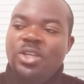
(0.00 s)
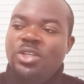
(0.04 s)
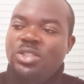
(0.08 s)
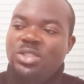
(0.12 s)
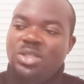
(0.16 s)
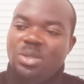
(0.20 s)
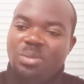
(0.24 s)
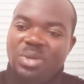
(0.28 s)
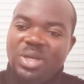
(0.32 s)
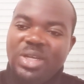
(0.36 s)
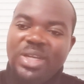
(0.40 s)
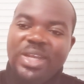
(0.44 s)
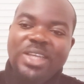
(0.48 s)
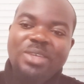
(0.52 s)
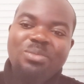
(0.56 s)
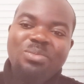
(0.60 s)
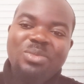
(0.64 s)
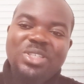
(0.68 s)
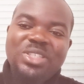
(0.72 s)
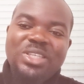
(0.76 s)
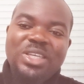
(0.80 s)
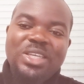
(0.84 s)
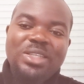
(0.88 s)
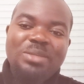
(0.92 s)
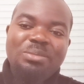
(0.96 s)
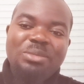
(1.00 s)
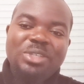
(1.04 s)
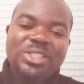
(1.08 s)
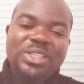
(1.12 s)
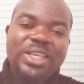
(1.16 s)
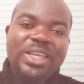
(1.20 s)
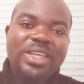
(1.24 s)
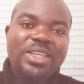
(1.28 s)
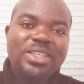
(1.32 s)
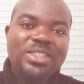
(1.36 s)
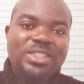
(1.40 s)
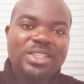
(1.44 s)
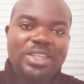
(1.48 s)
Somebody like
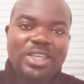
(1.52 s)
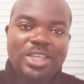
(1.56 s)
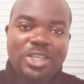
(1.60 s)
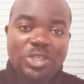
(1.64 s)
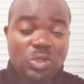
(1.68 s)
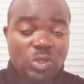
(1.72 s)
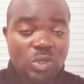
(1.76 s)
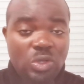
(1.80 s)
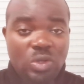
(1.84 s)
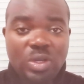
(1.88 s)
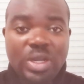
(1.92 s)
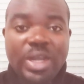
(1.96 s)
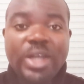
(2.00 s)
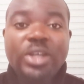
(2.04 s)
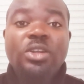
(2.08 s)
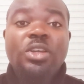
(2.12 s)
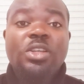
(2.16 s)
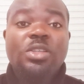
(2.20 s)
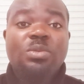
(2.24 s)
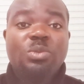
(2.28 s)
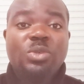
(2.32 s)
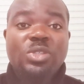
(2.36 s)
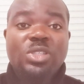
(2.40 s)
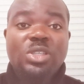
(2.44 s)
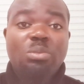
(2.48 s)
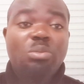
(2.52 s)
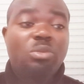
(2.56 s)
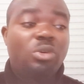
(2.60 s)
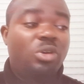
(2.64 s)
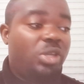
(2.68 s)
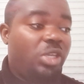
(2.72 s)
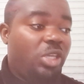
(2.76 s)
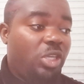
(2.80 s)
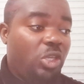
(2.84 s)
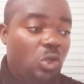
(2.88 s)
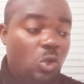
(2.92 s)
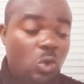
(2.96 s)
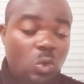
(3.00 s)
Mr. Easy, he no longer does music, but
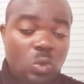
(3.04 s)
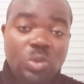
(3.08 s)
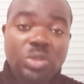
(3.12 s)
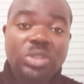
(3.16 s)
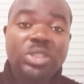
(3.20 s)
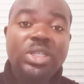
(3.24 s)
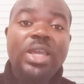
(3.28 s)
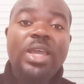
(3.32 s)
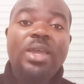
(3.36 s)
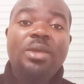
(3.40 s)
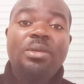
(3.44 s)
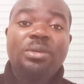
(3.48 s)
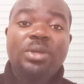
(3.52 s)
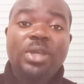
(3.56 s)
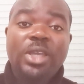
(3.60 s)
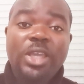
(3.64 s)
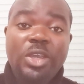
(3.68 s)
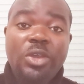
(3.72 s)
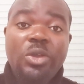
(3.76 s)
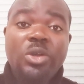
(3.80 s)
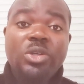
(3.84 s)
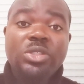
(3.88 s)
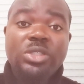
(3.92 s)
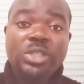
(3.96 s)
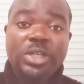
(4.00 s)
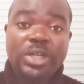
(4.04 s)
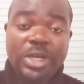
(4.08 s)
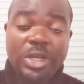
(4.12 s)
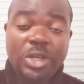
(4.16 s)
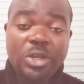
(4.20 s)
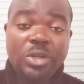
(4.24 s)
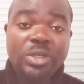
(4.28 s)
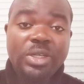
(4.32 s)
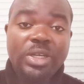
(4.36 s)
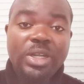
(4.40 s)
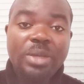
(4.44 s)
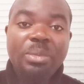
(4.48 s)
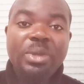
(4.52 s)
he owns and he owns
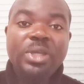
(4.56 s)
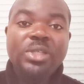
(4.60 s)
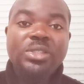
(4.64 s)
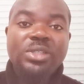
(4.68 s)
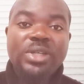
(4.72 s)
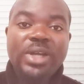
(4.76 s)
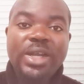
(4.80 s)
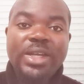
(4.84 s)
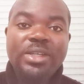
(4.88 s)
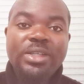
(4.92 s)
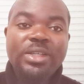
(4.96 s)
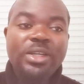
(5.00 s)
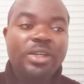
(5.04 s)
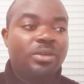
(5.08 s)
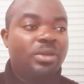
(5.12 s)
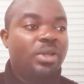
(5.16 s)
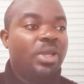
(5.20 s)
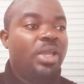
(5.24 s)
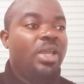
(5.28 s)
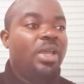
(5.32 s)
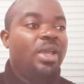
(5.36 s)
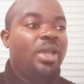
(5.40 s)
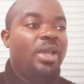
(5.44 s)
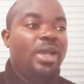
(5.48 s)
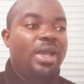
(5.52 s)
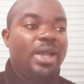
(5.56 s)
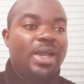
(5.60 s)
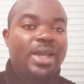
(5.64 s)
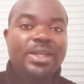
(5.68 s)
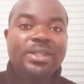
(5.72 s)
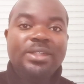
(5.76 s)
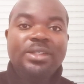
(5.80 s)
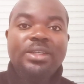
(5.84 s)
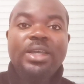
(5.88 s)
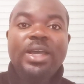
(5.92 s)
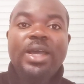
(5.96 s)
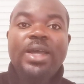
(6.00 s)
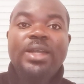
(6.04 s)
record labels right now
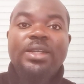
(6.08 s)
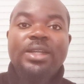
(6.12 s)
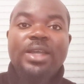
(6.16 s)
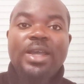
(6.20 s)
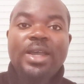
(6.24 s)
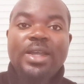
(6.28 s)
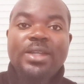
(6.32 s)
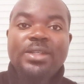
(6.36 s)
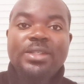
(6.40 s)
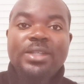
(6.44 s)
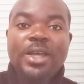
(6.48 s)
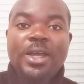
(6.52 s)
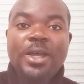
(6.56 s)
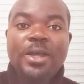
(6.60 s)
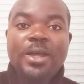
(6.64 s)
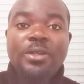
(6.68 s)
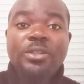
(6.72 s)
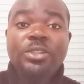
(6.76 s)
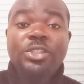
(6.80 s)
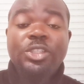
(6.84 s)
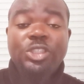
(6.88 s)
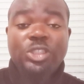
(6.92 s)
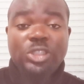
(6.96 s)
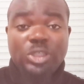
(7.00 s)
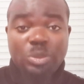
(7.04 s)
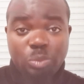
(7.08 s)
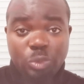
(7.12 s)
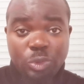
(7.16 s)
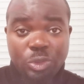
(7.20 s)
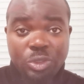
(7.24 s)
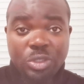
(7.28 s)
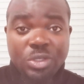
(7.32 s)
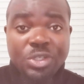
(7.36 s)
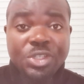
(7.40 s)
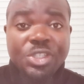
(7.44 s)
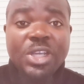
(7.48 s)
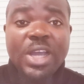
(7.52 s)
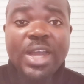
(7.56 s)
and
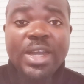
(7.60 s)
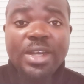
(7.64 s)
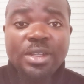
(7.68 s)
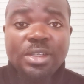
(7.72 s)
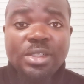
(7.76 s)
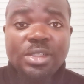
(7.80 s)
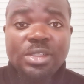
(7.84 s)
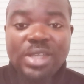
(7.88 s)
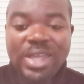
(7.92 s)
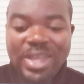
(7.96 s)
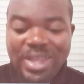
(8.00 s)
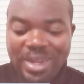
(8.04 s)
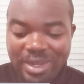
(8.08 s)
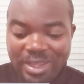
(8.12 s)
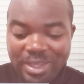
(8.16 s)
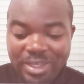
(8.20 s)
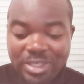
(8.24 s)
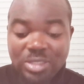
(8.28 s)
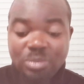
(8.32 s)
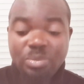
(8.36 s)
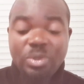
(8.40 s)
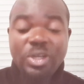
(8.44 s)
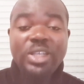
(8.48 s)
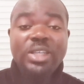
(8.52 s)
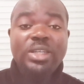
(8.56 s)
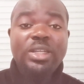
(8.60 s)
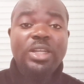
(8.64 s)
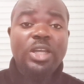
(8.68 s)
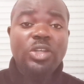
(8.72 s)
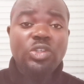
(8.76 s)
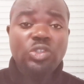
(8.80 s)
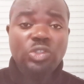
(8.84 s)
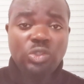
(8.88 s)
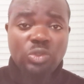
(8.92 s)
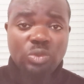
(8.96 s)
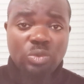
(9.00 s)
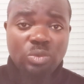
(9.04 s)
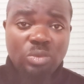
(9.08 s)
distribution channels, and he's bringing out
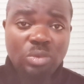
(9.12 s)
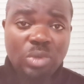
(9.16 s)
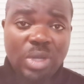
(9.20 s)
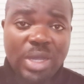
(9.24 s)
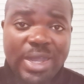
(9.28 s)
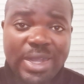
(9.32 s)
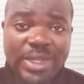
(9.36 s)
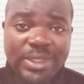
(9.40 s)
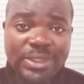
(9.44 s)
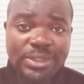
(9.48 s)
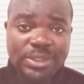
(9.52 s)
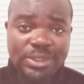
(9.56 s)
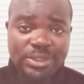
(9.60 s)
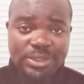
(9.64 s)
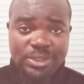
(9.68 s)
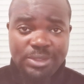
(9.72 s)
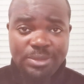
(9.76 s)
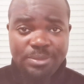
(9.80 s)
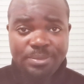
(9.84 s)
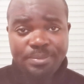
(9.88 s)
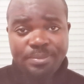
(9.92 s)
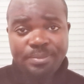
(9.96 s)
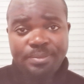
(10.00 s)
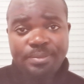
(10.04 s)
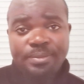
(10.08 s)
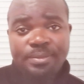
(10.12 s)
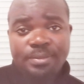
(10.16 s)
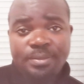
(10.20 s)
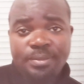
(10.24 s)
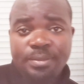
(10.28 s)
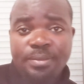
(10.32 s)
new artists.